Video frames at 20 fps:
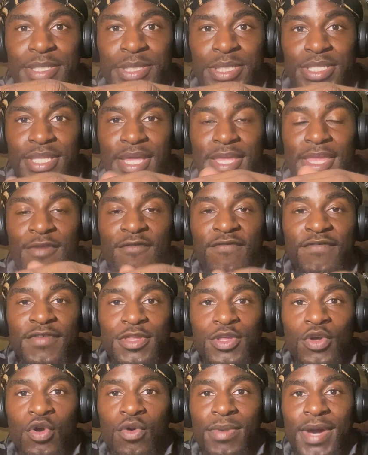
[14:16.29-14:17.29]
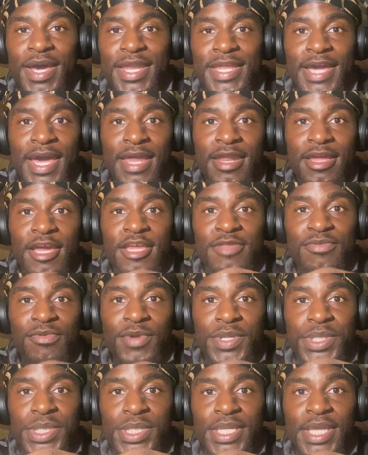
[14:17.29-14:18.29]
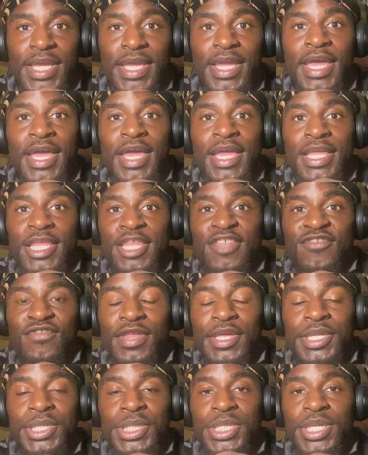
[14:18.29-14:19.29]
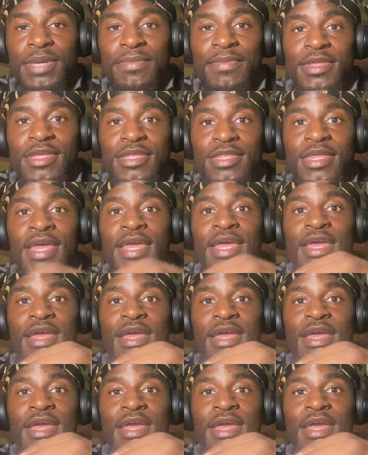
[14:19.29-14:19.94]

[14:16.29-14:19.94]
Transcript: Just like your physical body got an expiration date. This relationship and this